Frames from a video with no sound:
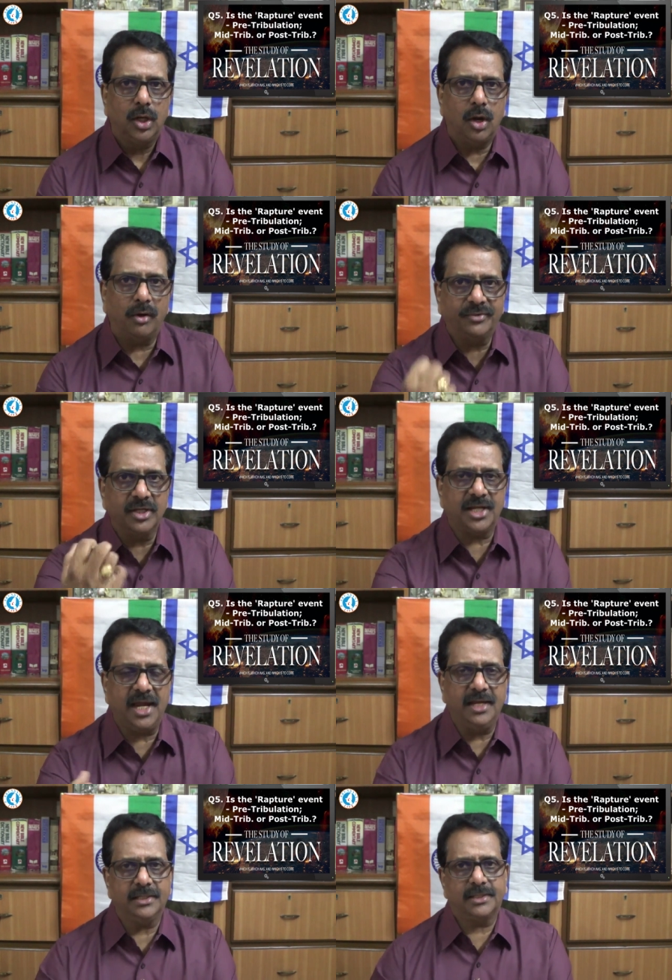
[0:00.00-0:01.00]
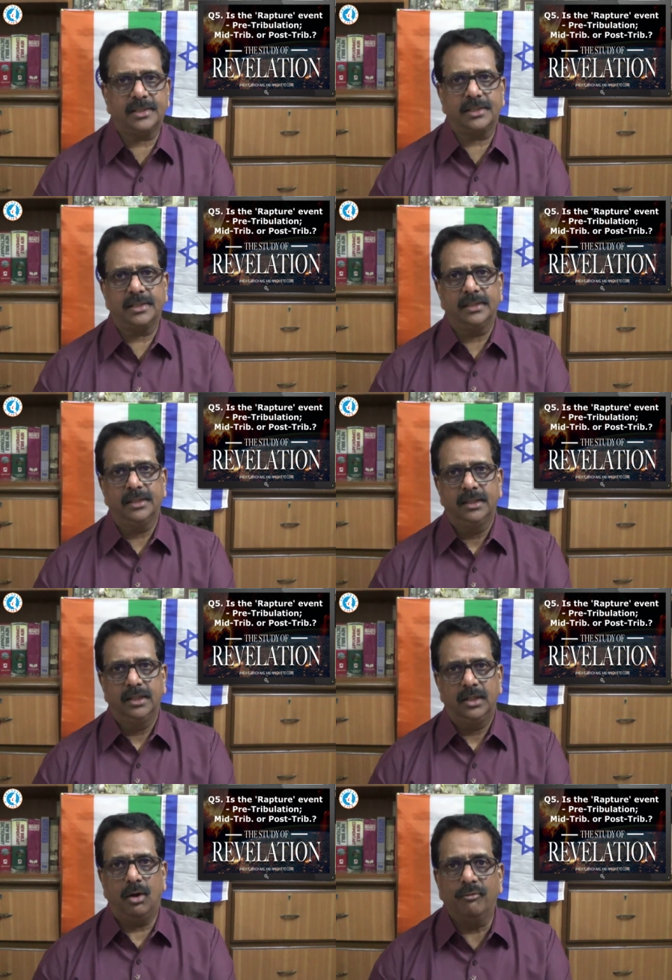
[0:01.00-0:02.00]
of the saints,
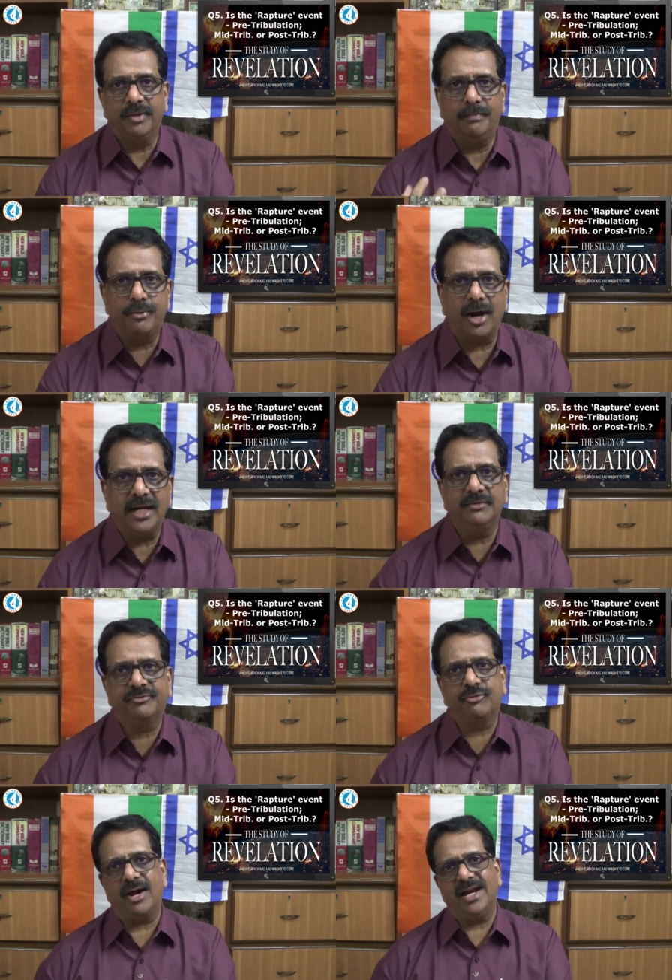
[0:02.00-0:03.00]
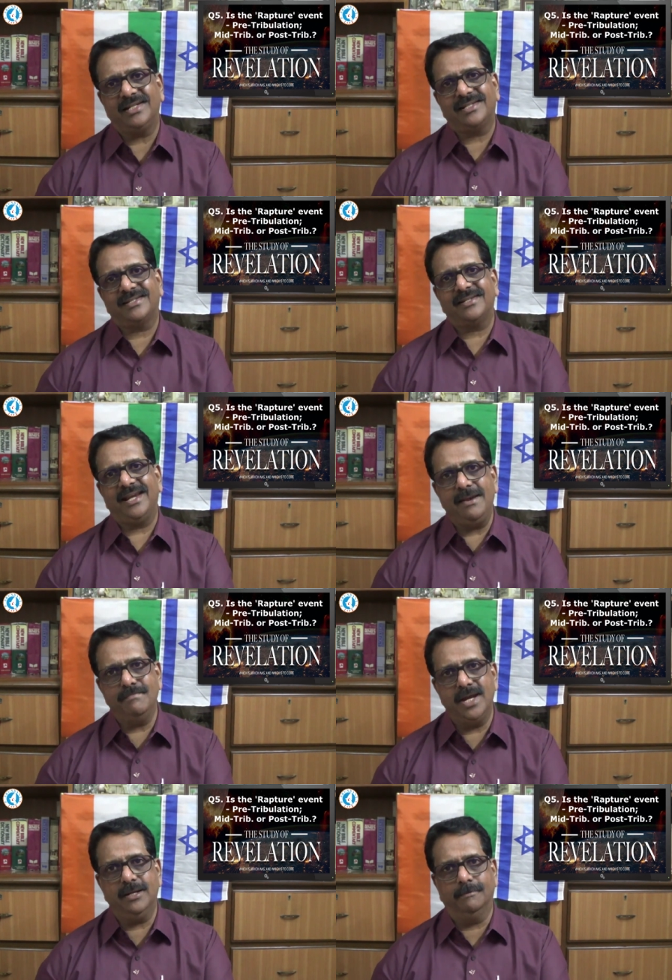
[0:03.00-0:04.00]
of the bride of Christ.
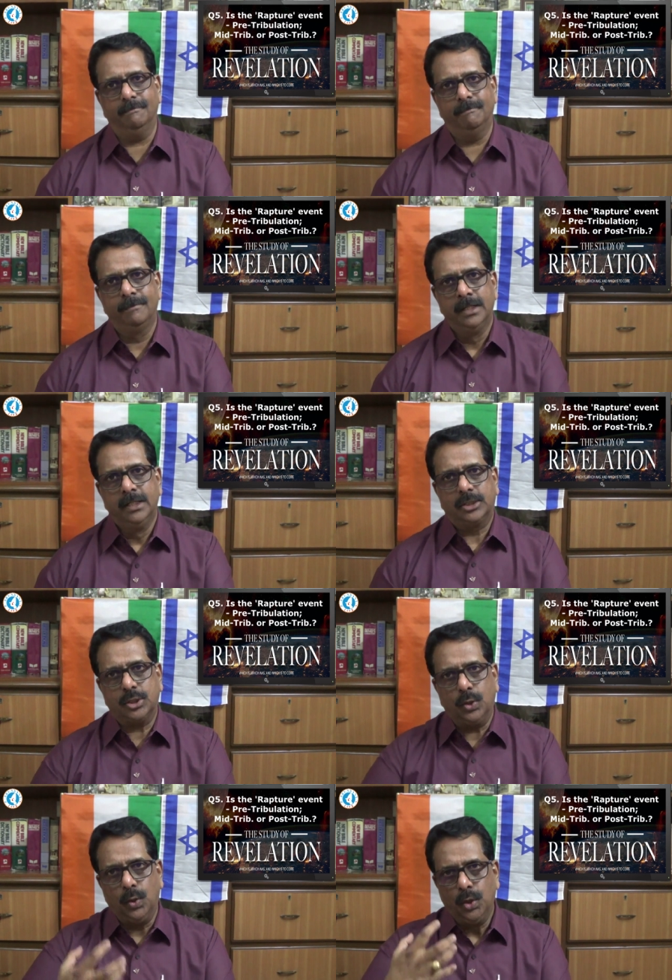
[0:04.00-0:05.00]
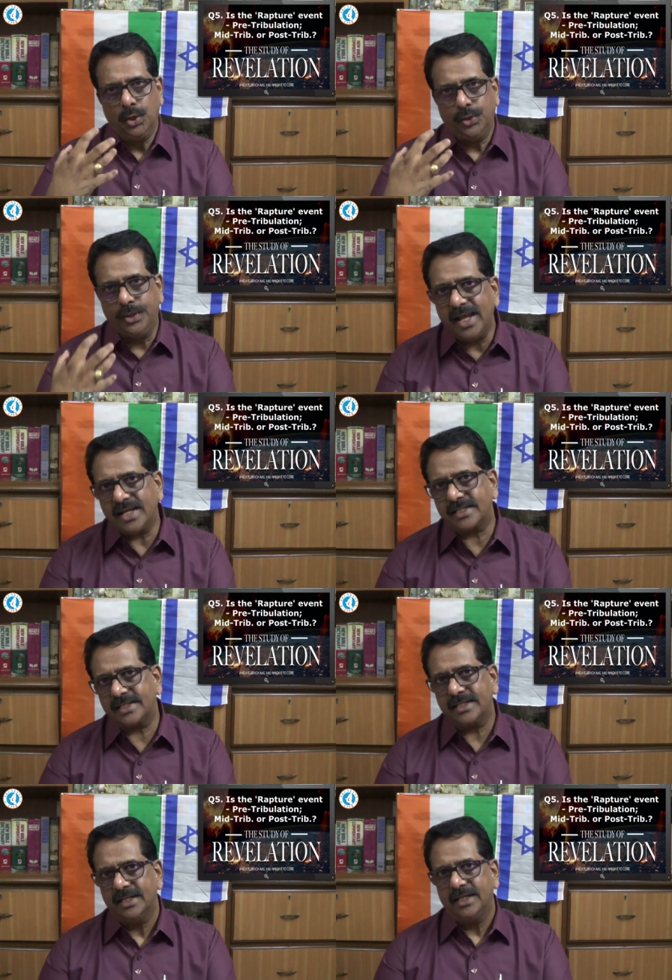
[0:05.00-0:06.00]
Amen. So
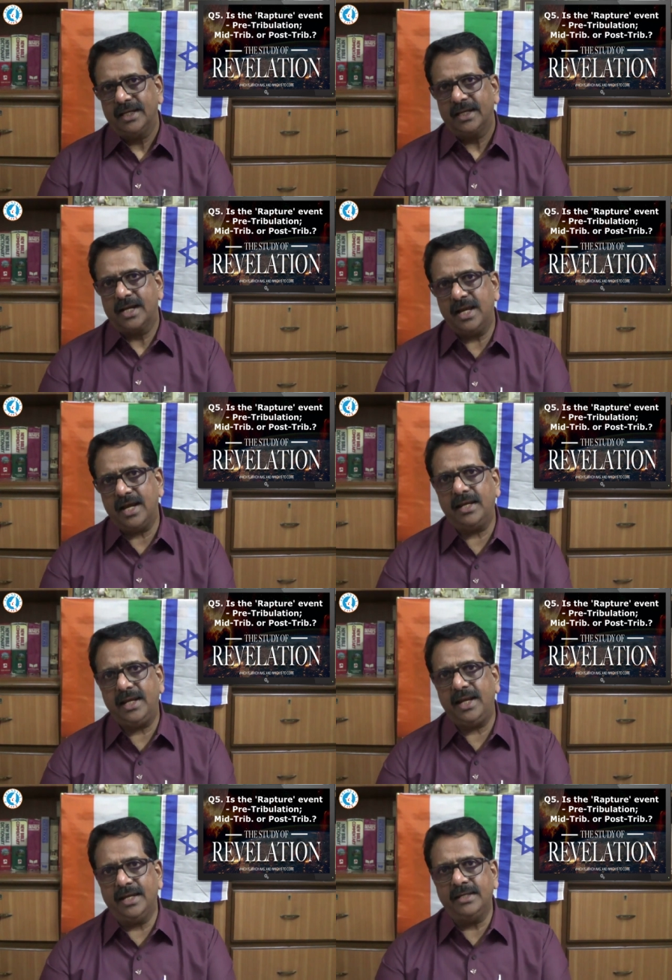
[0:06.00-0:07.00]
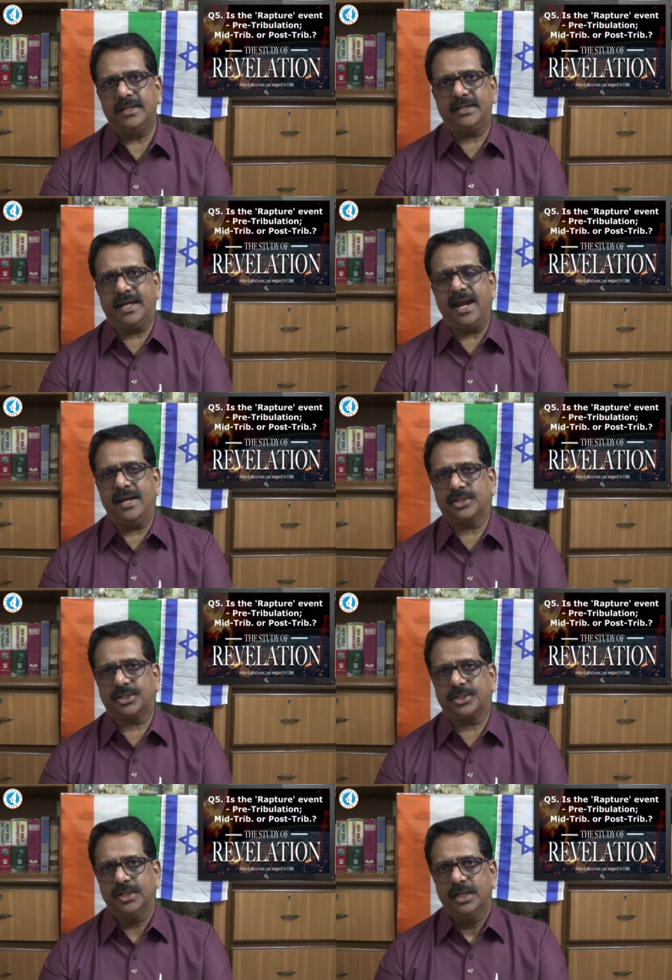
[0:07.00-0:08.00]
this clearly
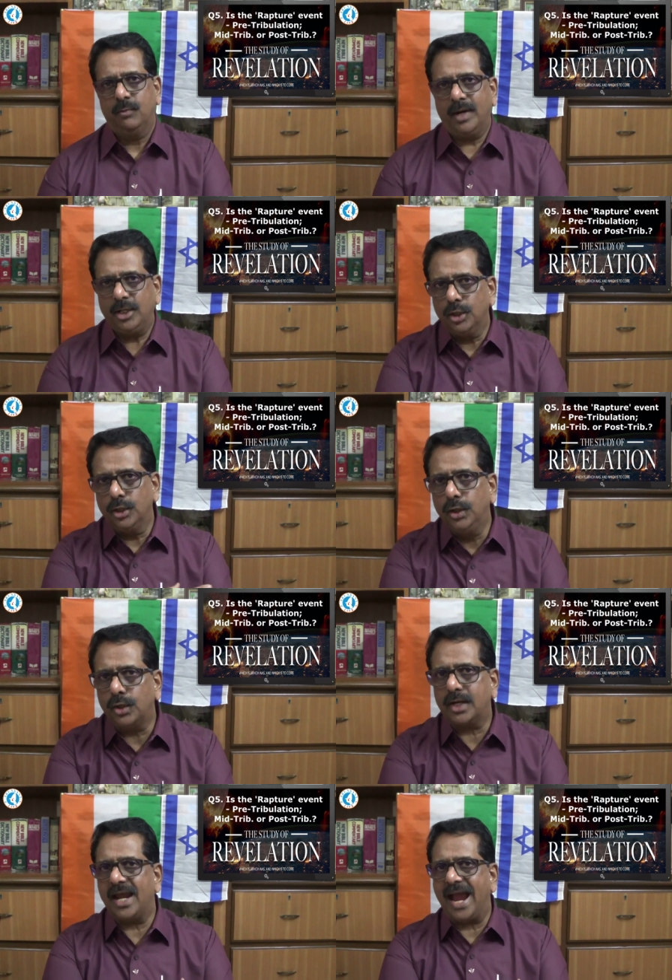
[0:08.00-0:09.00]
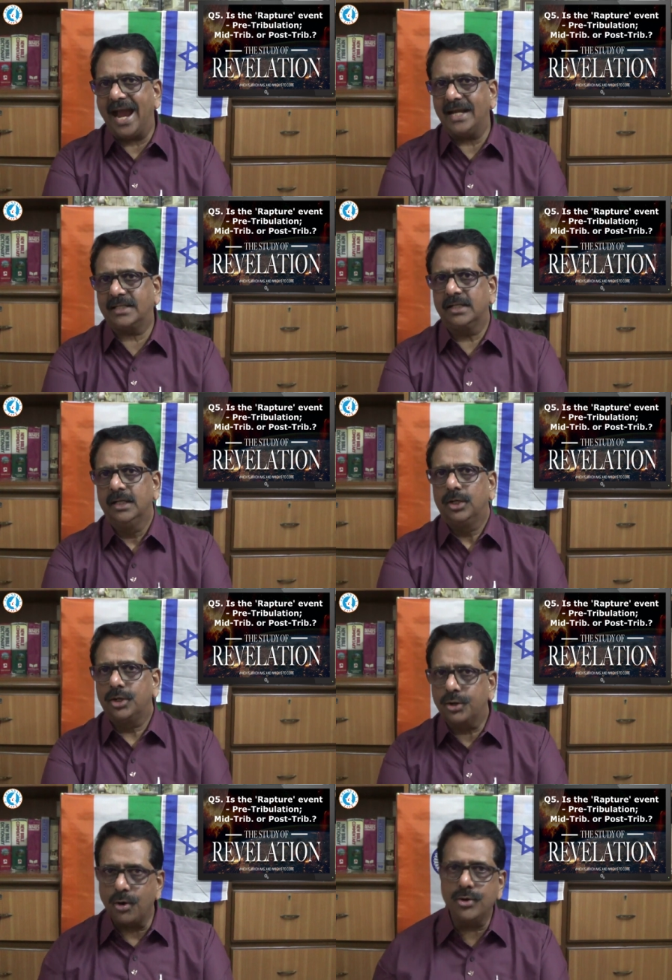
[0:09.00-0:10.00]
indicates when you look at
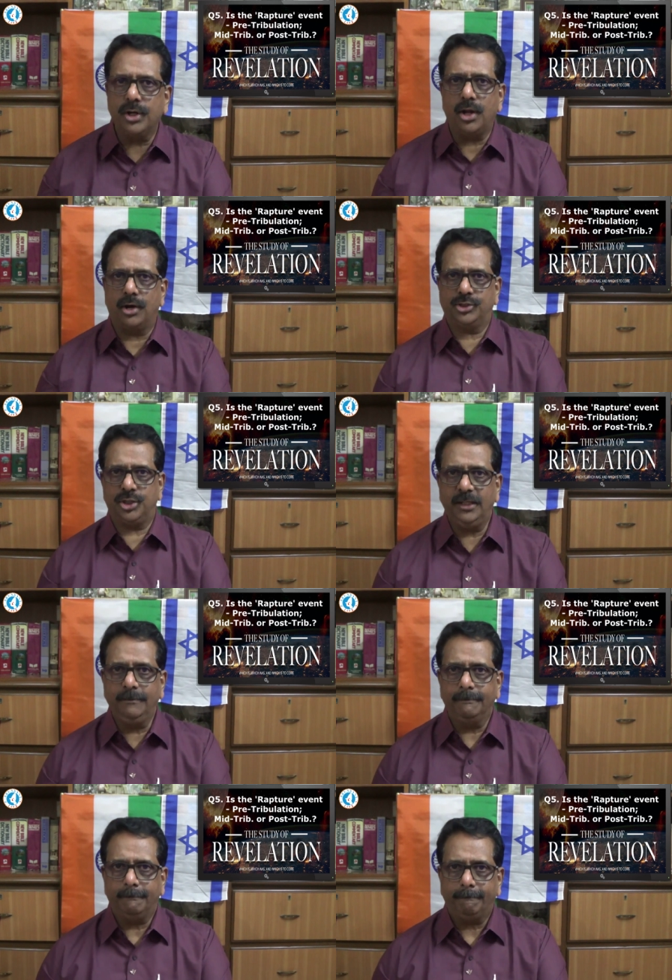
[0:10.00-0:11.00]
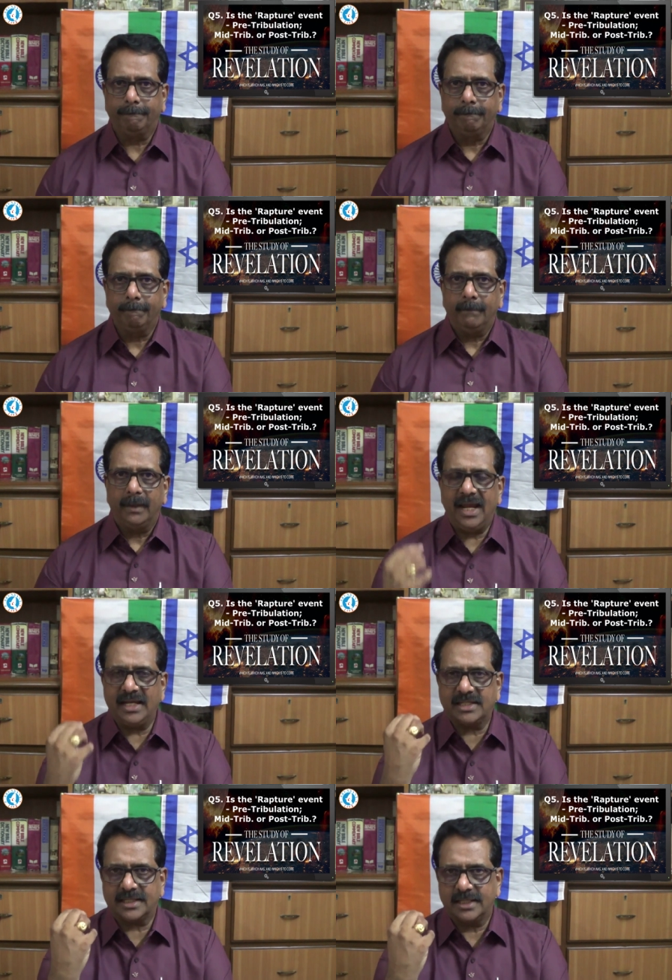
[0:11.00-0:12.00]
chronology,
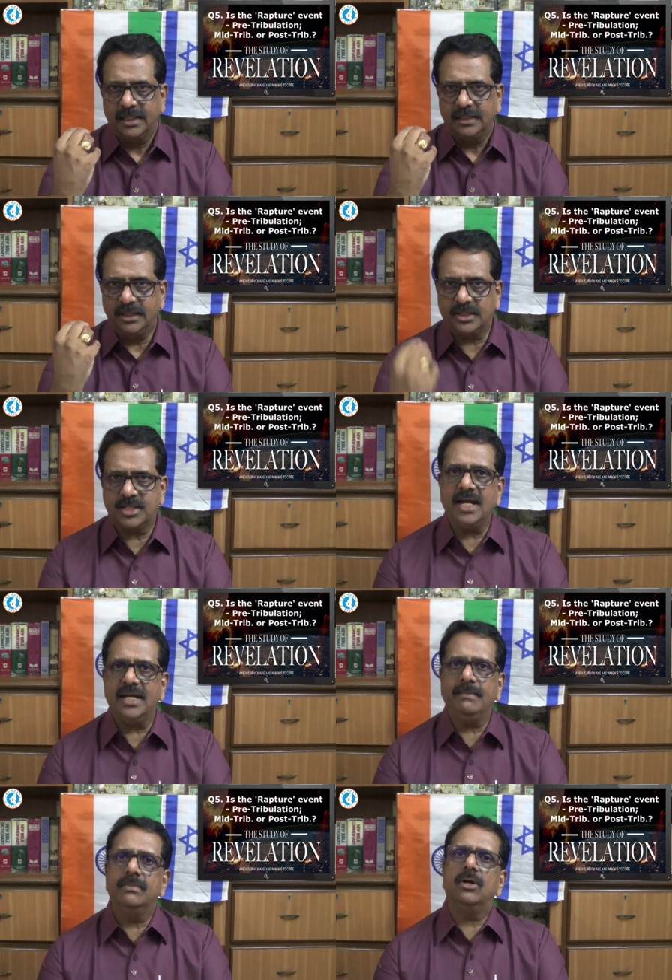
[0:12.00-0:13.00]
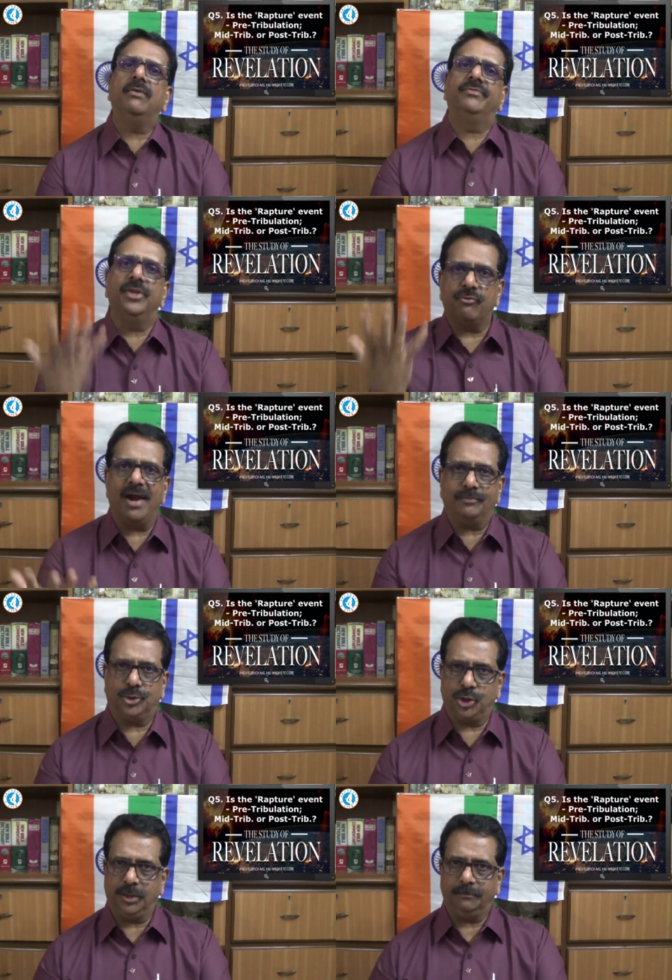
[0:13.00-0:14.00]
it's the time of the
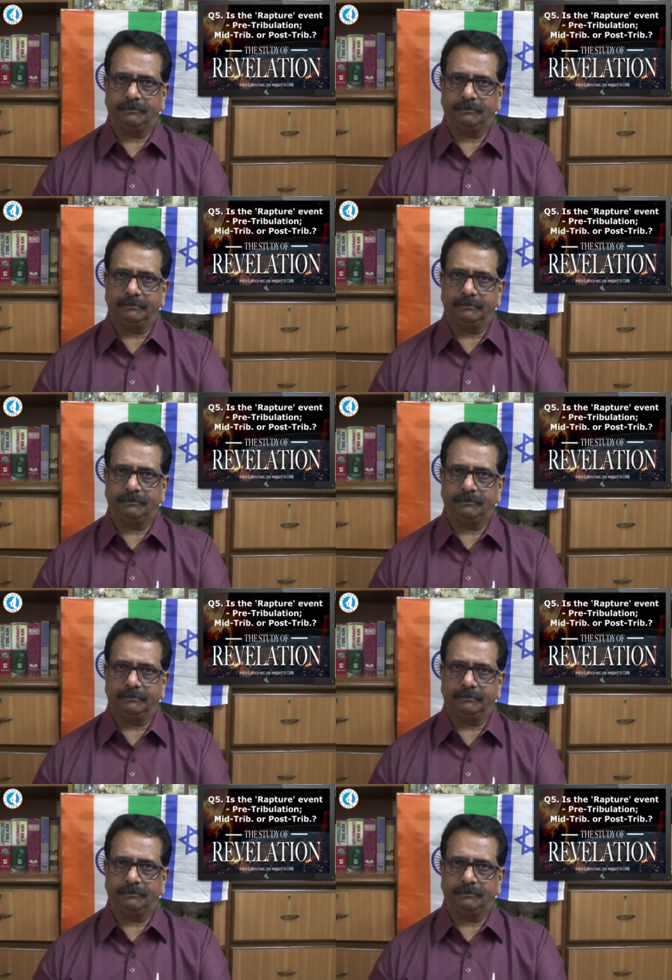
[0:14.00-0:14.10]
rapture.